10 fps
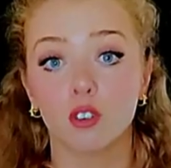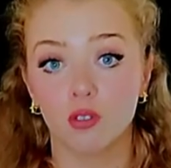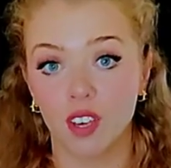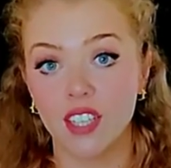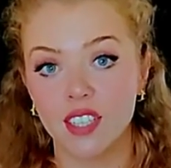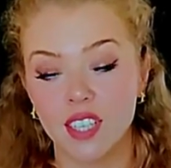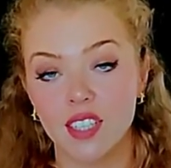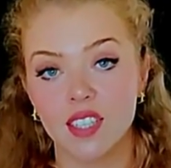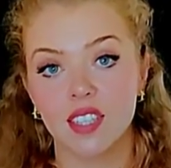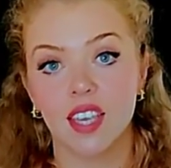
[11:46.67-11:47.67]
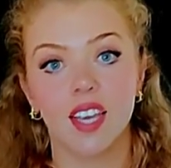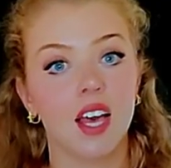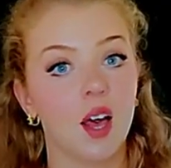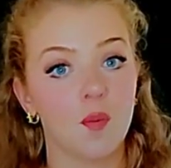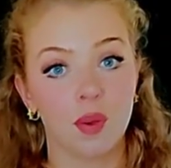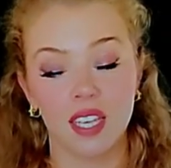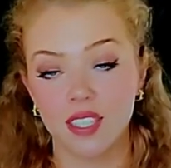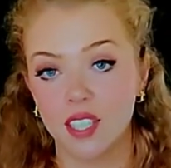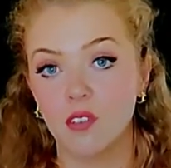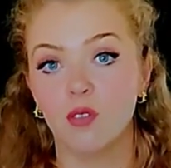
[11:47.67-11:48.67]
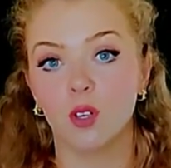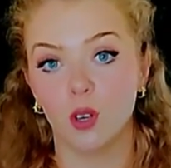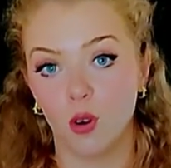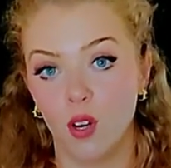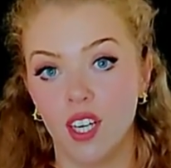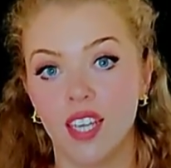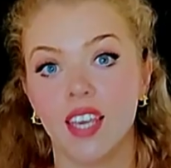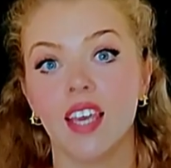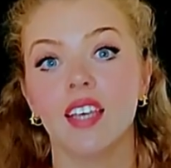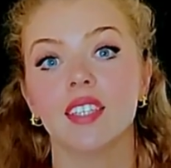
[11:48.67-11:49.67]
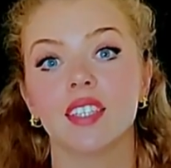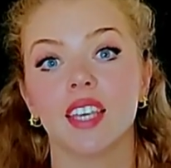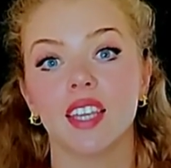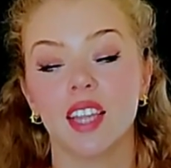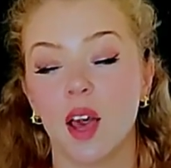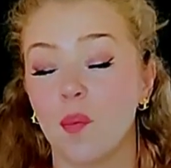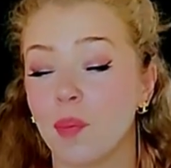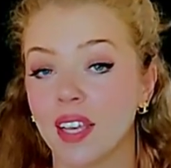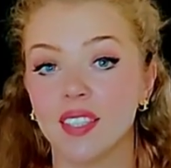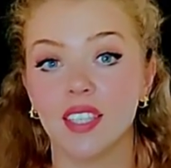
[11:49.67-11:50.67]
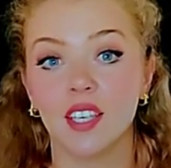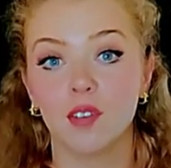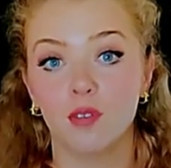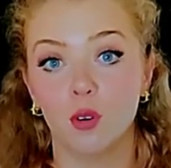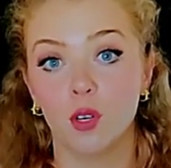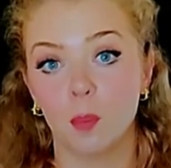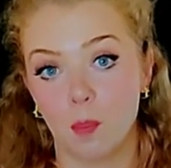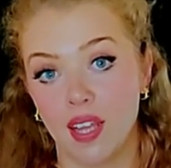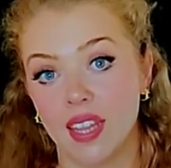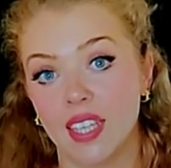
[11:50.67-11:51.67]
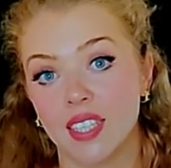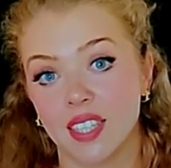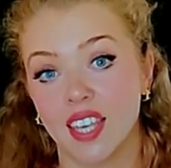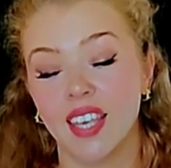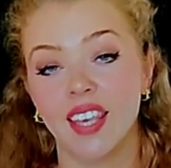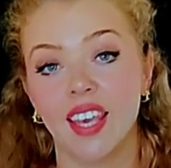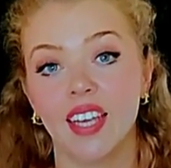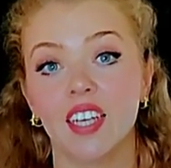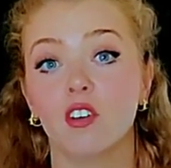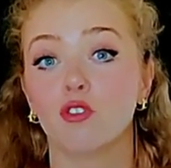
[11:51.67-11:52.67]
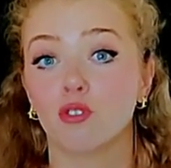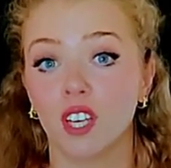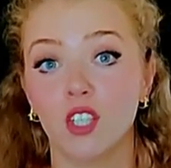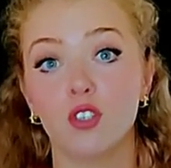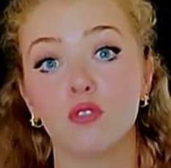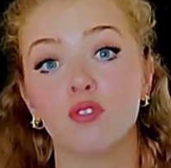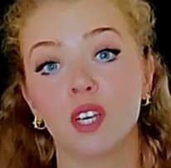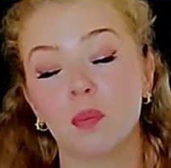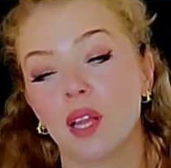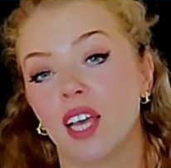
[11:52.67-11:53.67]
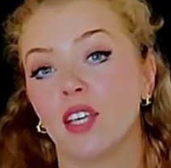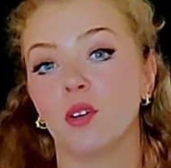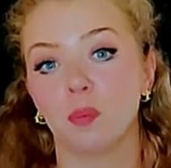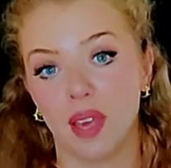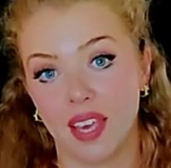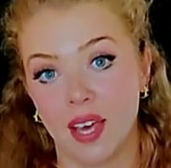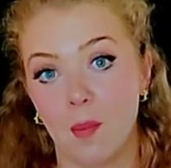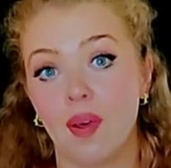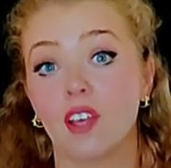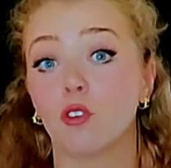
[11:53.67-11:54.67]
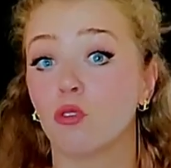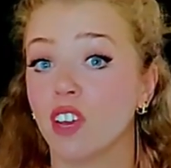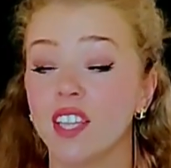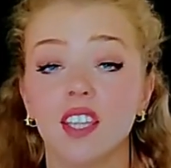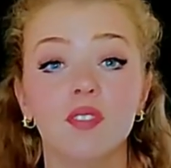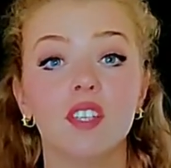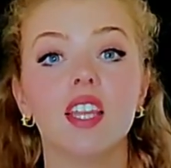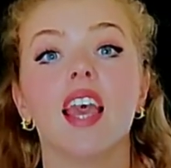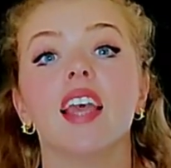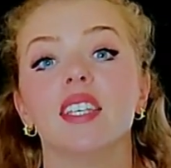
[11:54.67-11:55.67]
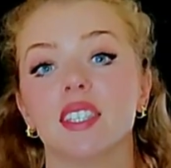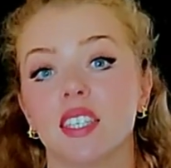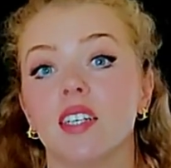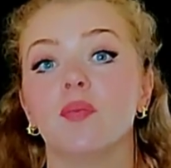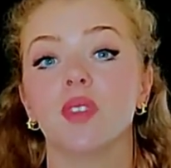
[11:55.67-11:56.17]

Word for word: Great sunstick, amazing for oily skin, amazing for men. Skincare, great to reapply your makeup, great even as a